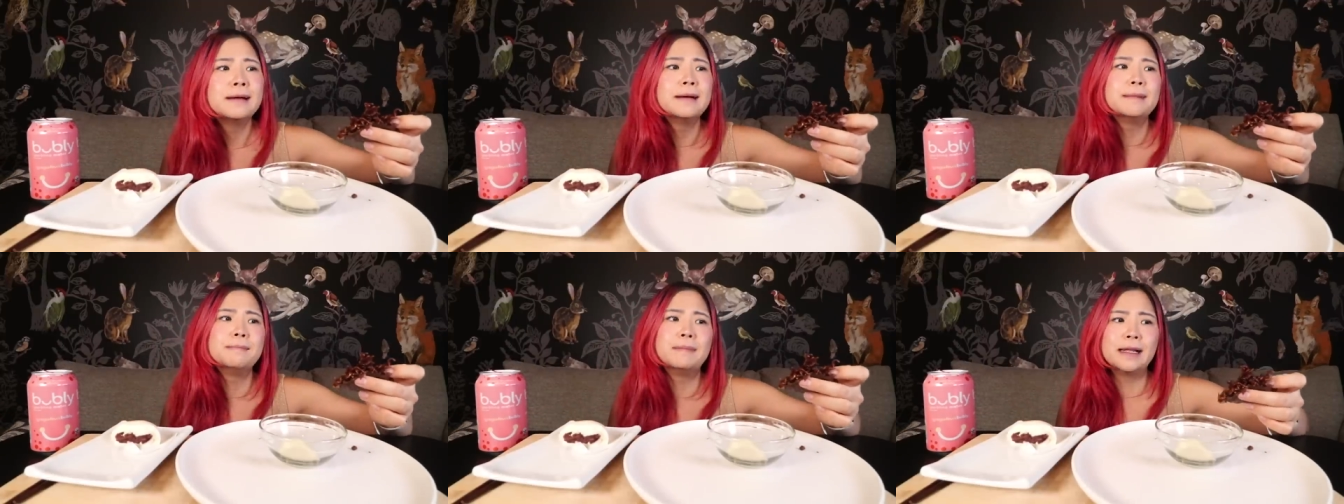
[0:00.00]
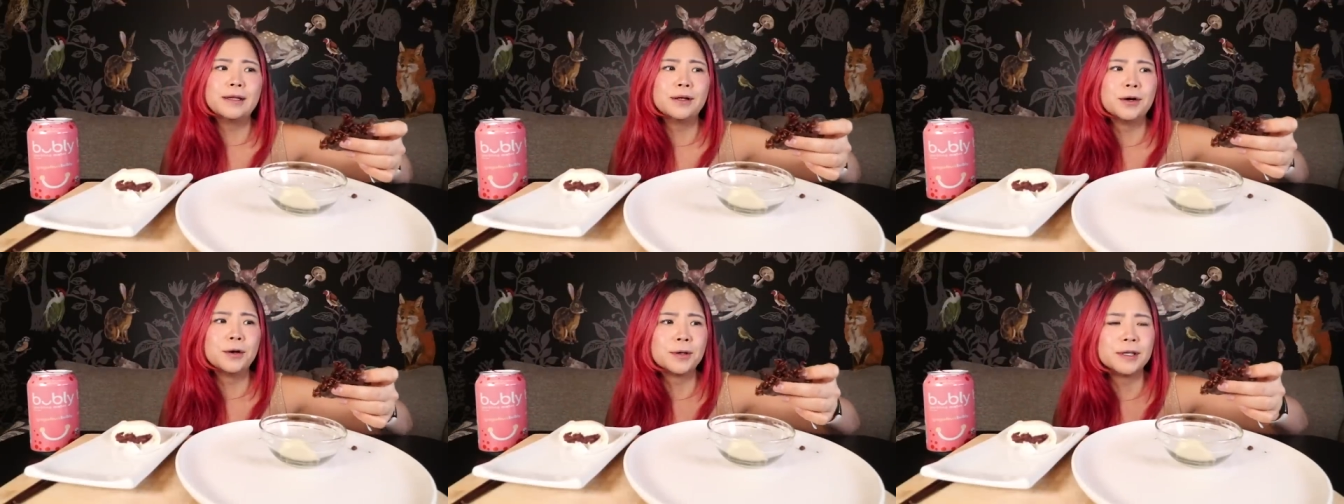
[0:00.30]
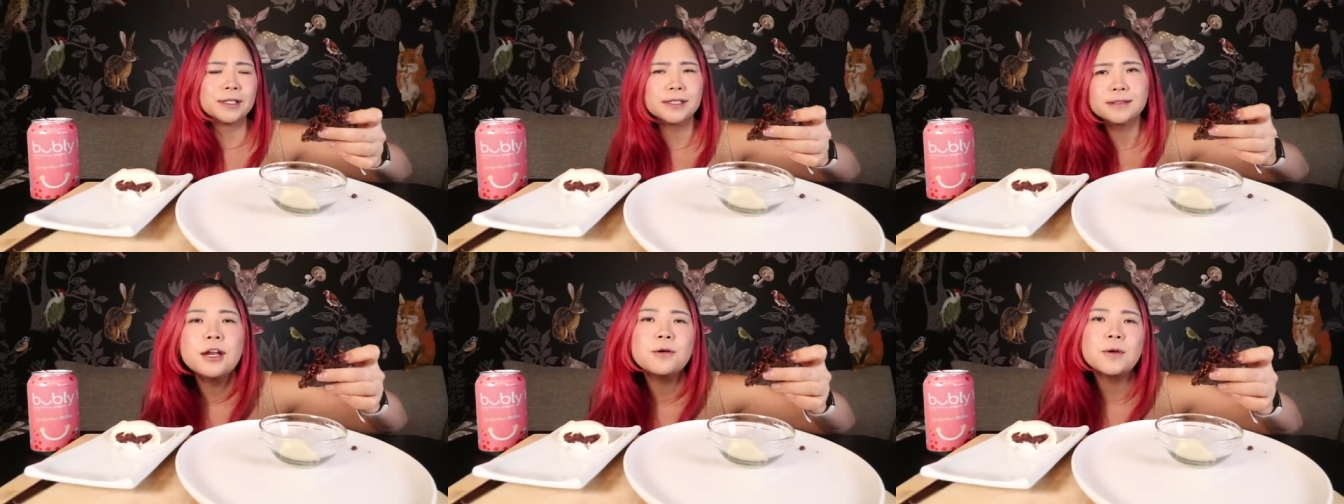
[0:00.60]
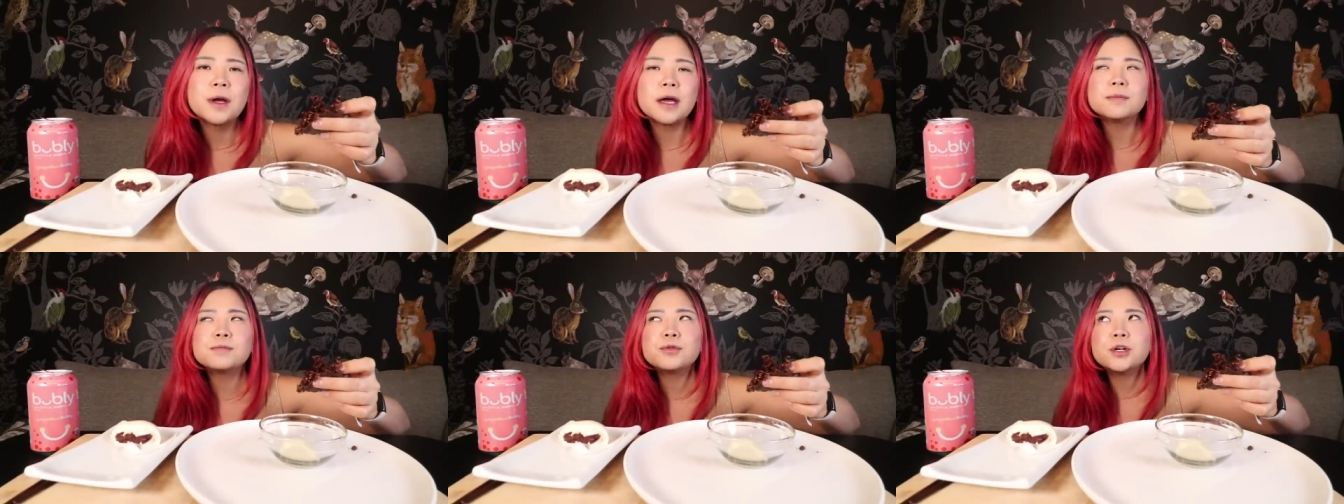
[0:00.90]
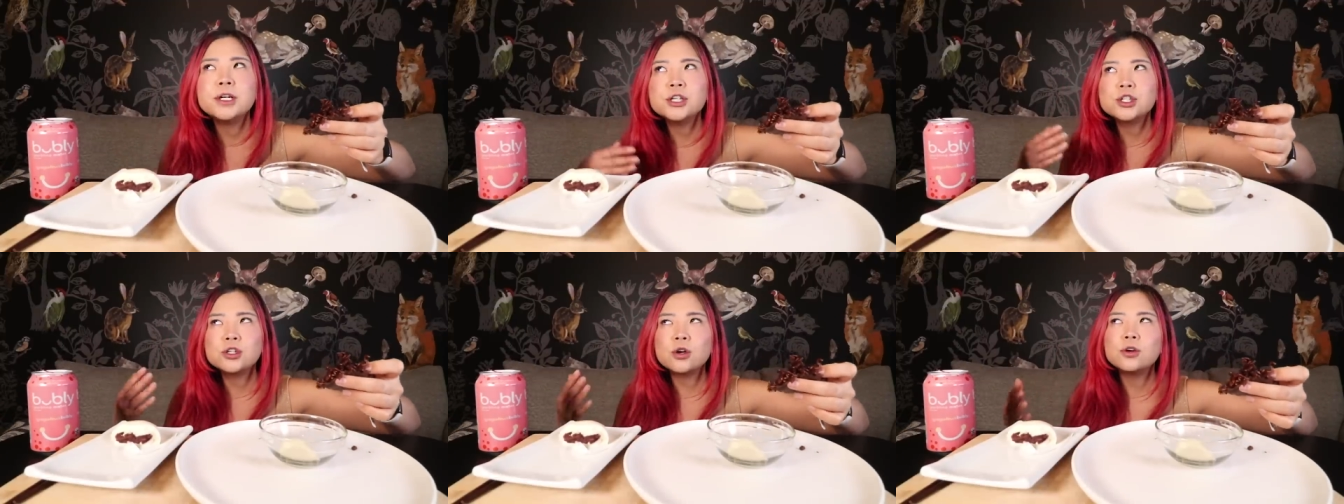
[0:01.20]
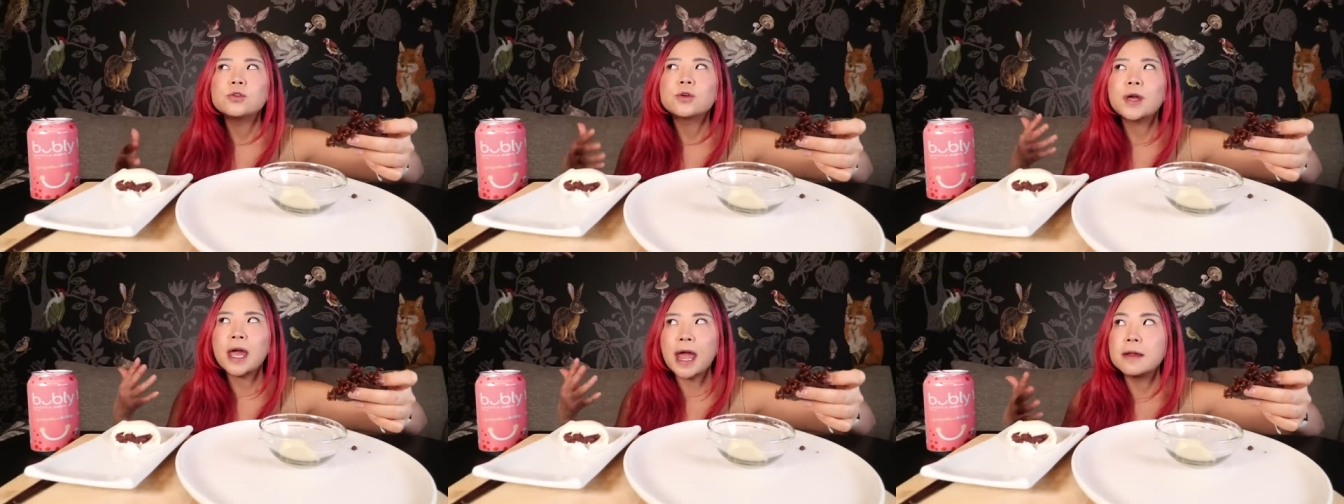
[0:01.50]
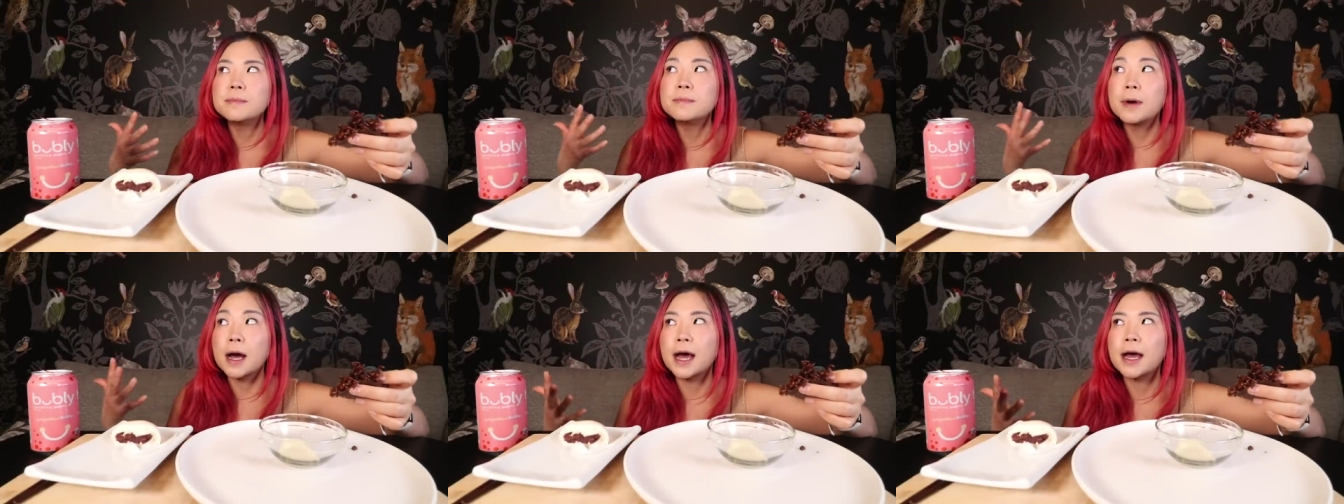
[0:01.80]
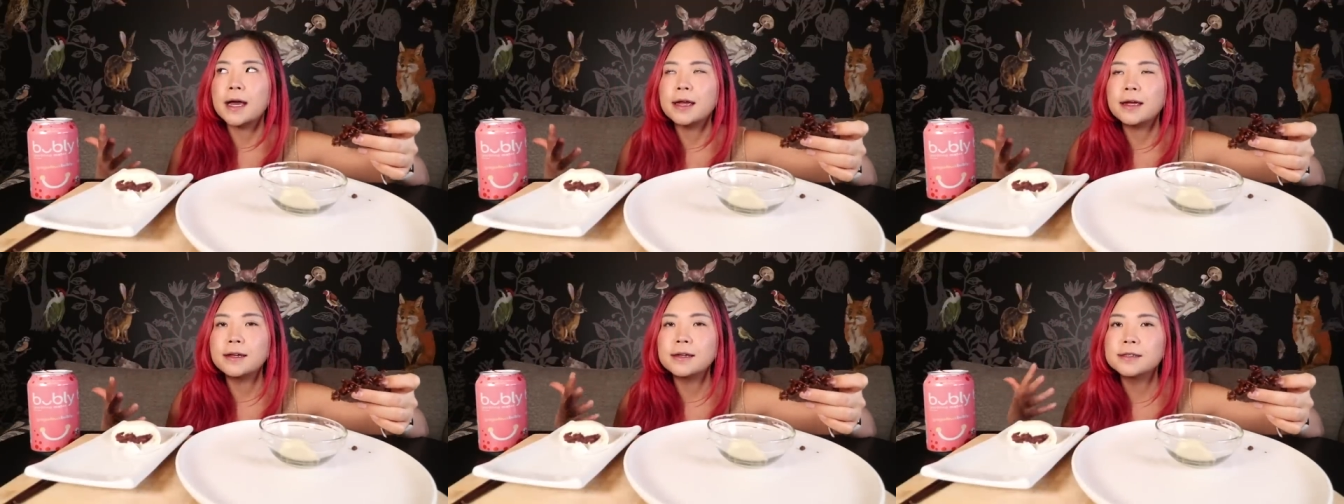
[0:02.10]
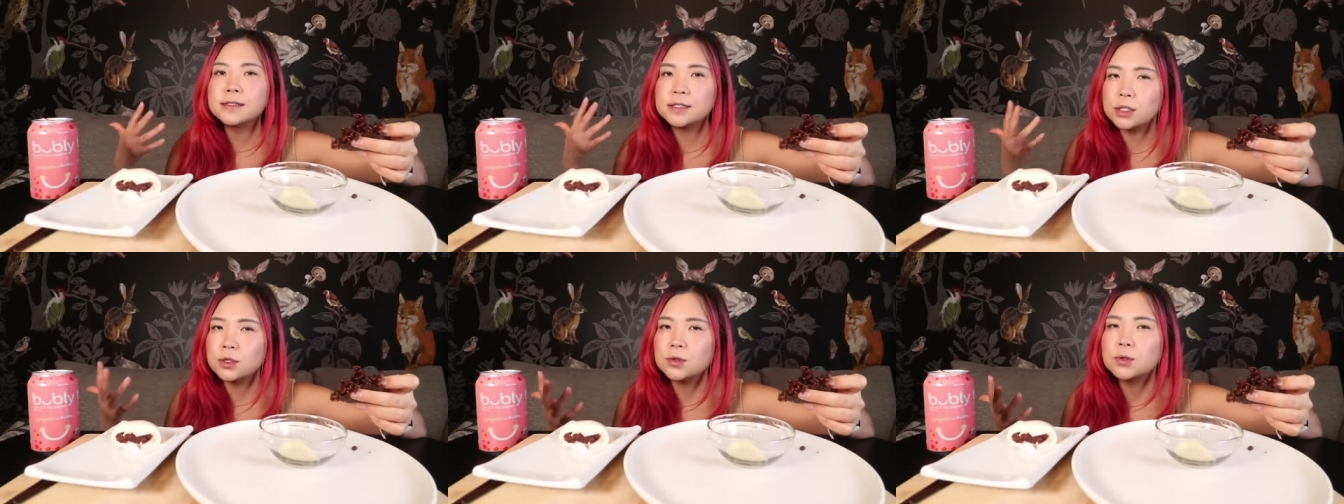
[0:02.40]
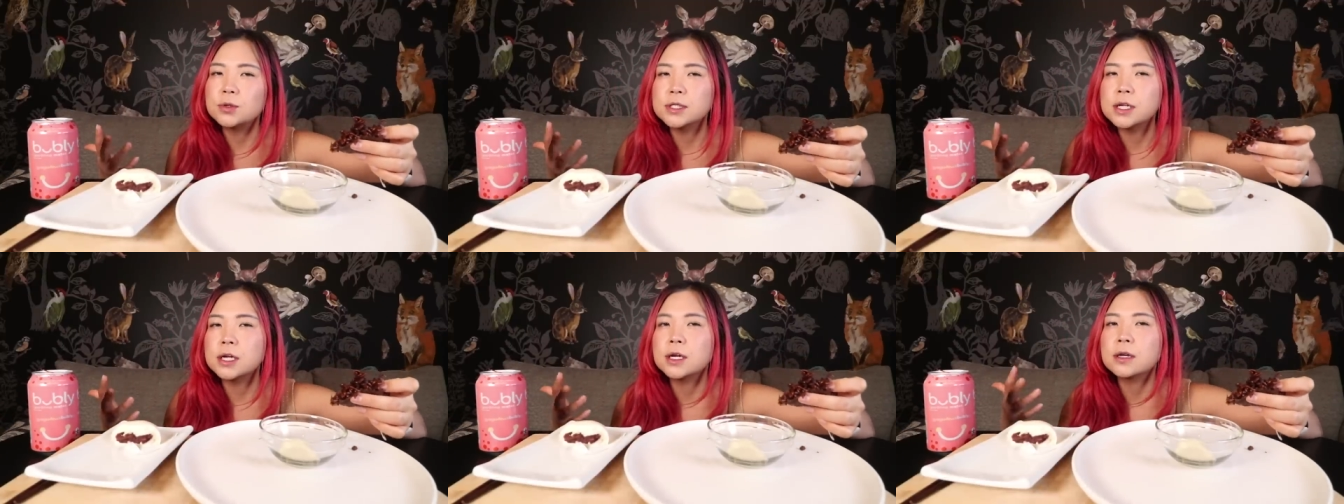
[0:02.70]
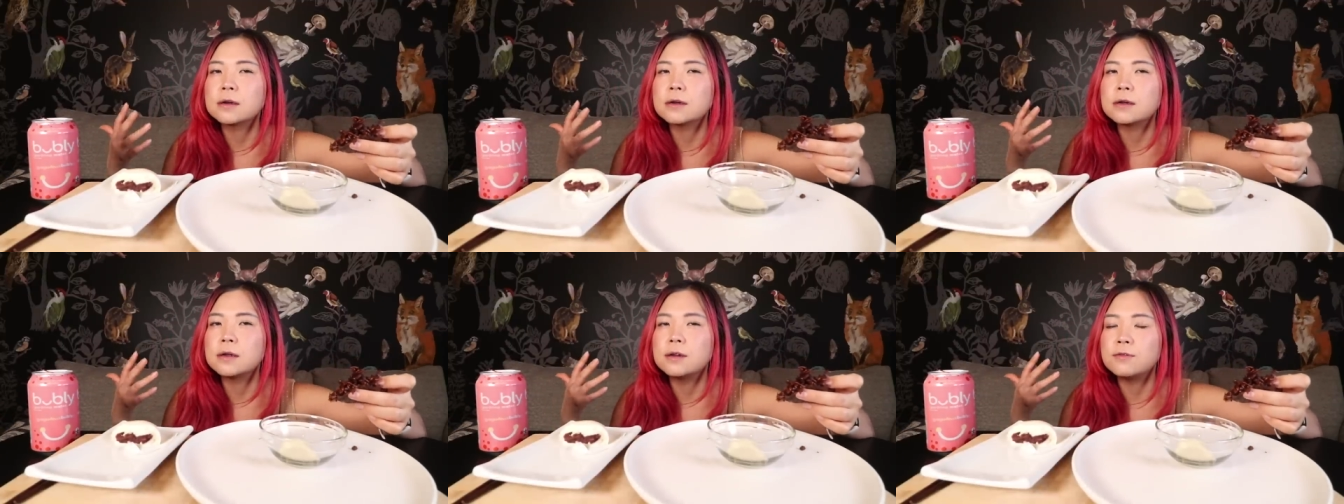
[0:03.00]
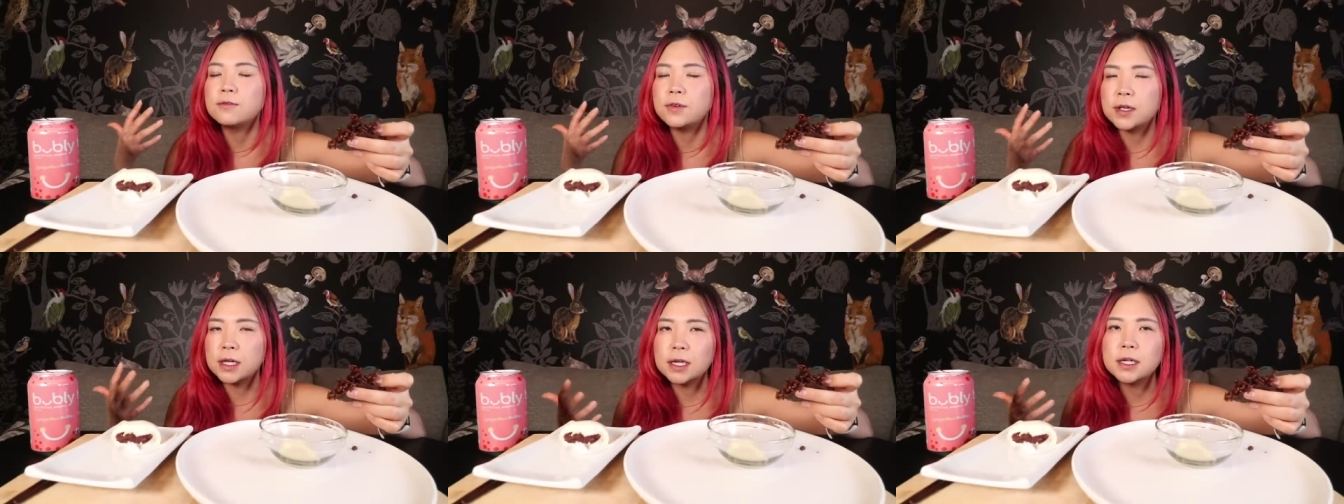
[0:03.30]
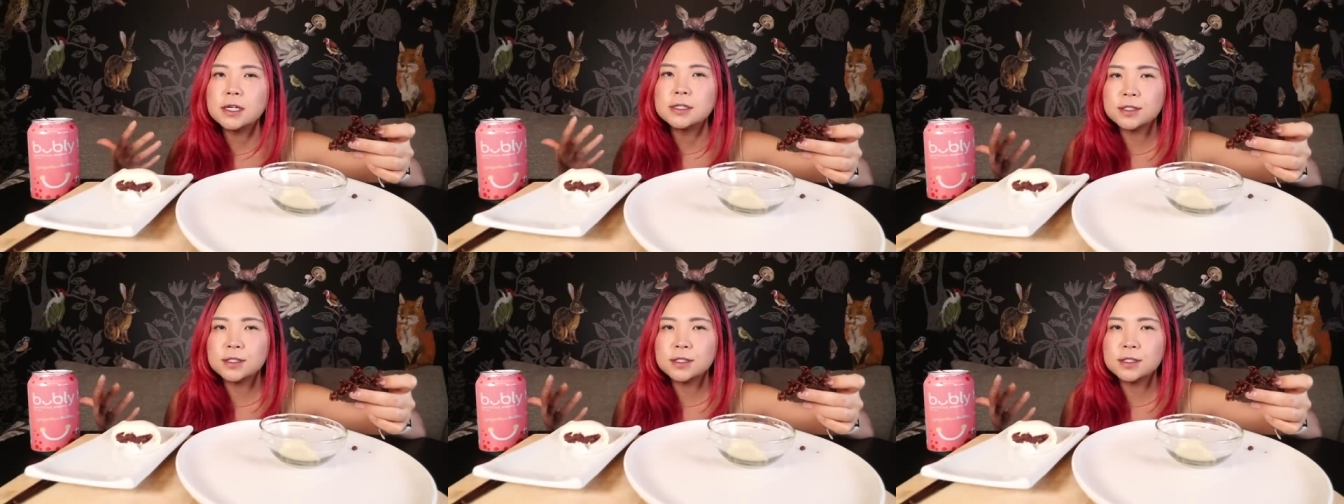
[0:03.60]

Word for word: My lord. Anyway, I'm pretty sure you can buy instant noodles, like vegan